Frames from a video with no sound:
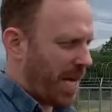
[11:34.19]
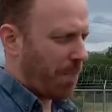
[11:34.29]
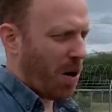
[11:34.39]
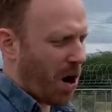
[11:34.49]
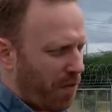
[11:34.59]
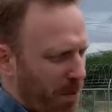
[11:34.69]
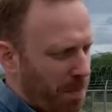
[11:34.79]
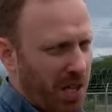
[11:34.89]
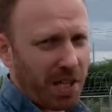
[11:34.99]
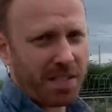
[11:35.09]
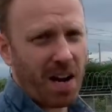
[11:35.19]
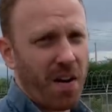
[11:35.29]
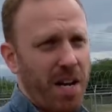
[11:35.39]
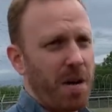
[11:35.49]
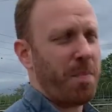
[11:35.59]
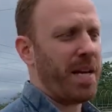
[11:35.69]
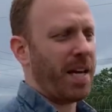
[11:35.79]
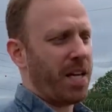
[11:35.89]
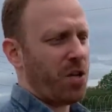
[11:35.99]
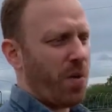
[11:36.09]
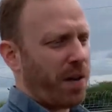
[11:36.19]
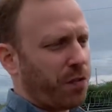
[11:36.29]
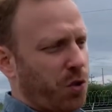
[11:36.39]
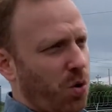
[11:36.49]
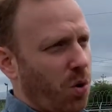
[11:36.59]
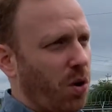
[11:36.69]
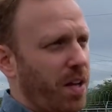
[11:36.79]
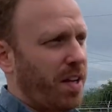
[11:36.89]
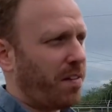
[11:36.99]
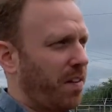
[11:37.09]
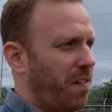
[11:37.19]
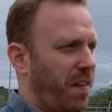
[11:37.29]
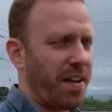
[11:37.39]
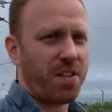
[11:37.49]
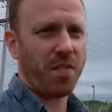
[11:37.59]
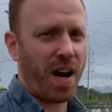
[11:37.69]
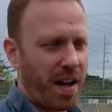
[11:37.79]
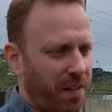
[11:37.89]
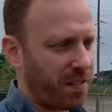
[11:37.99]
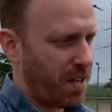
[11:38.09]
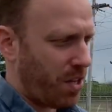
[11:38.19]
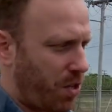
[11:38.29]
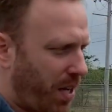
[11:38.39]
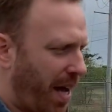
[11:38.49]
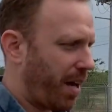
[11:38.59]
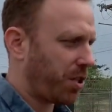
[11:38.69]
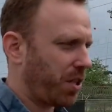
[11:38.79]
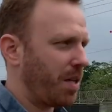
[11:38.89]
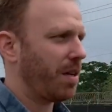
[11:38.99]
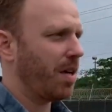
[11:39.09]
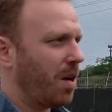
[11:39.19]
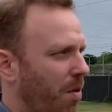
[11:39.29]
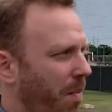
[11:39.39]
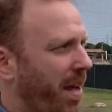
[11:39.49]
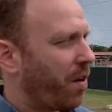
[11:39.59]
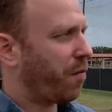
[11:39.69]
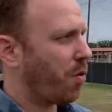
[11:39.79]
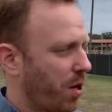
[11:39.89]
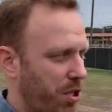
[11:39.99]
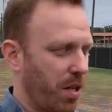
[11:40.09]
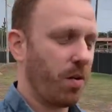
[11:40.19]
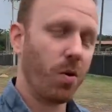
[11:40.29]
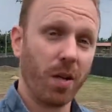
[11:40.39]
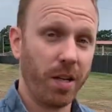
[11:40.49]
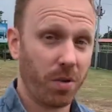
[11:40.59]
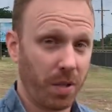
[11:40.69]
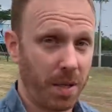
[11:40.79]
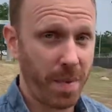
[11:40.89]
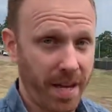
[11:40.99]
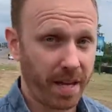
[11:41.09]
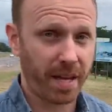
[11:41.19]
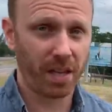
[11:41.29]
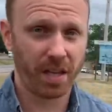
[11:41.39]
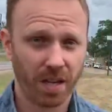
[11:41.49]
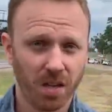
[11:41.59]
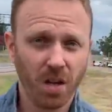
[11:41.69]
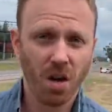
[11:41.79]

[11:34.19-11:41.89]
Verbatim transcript: being part of the military and being a U S tool is incentivized. You can actually make a fortune, or literally make a killing,